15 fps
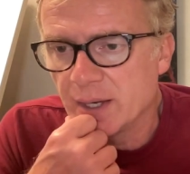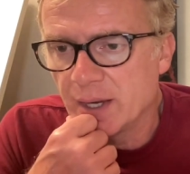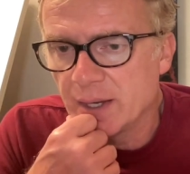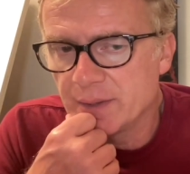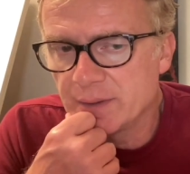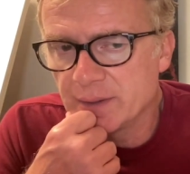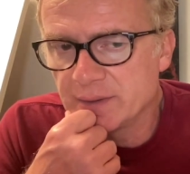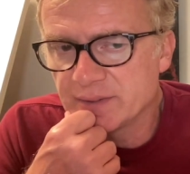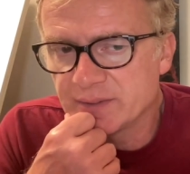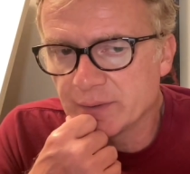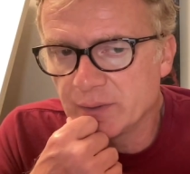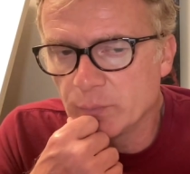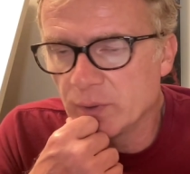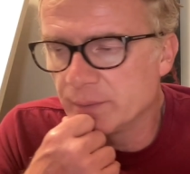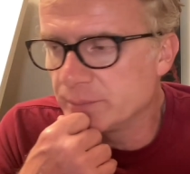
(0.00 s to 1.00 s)
And then so
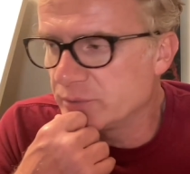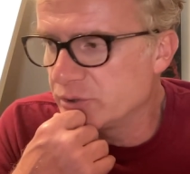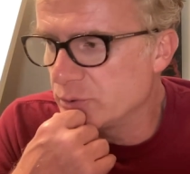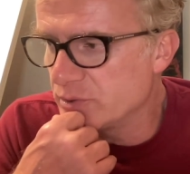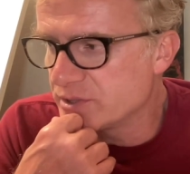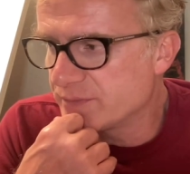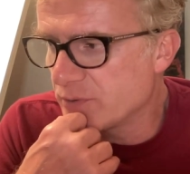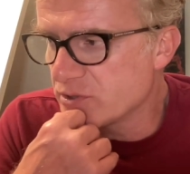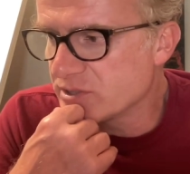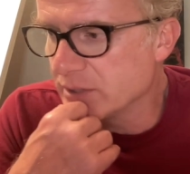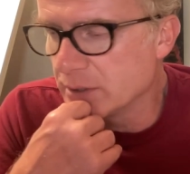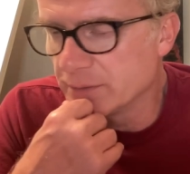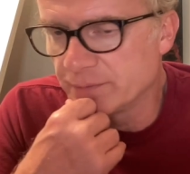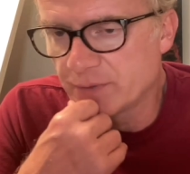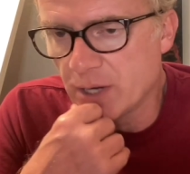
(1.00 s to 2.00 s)
he went to his first
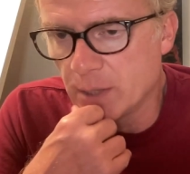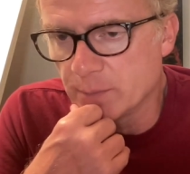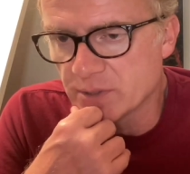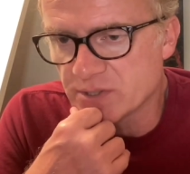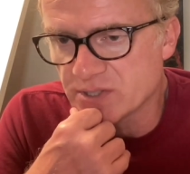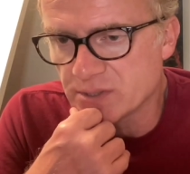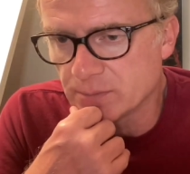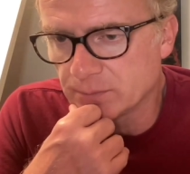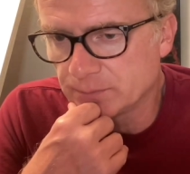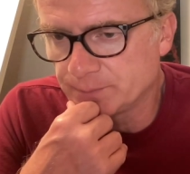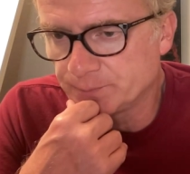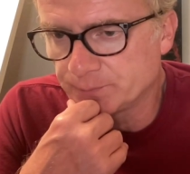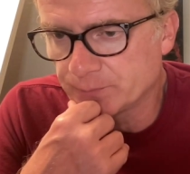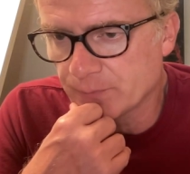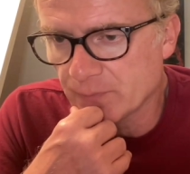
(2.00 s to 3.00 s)
love, comics.
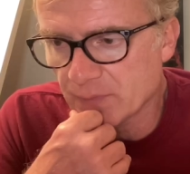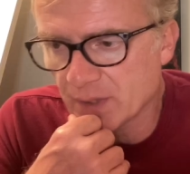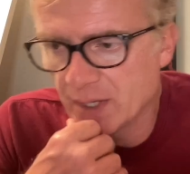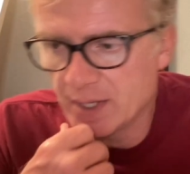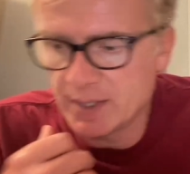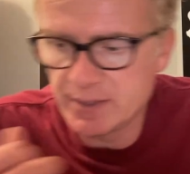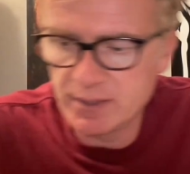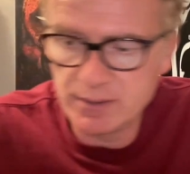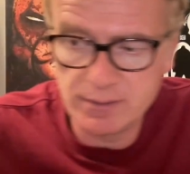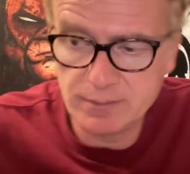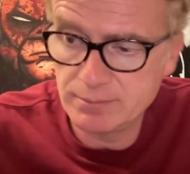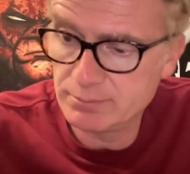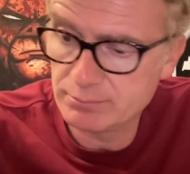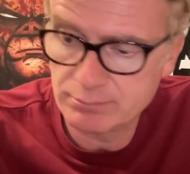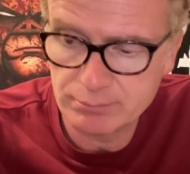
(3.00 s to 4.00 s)
And
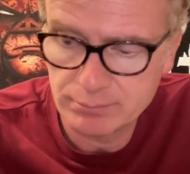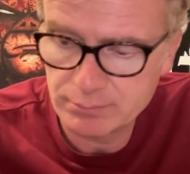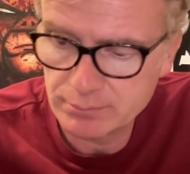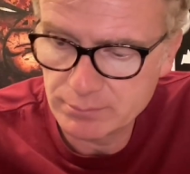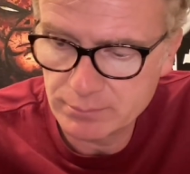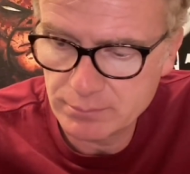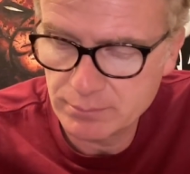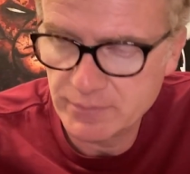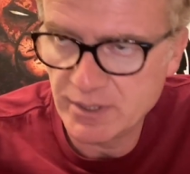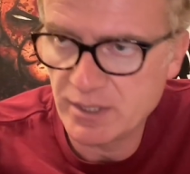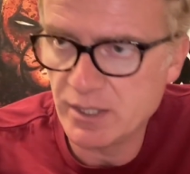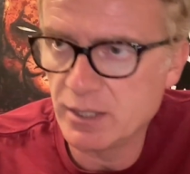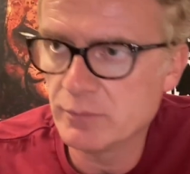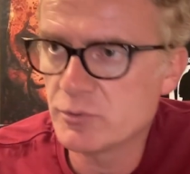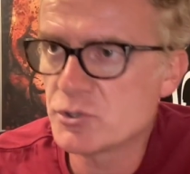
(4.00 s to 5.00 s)
he did
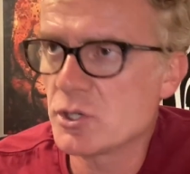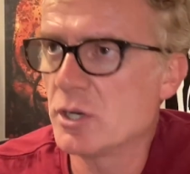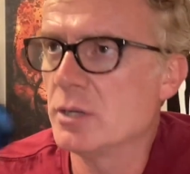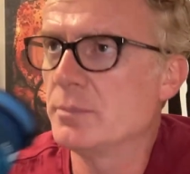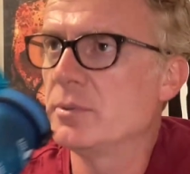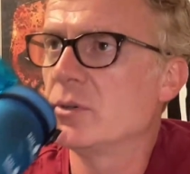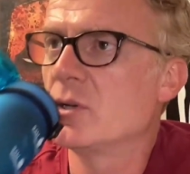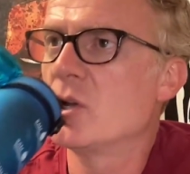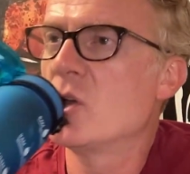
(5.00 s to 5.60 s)
a hell of a job.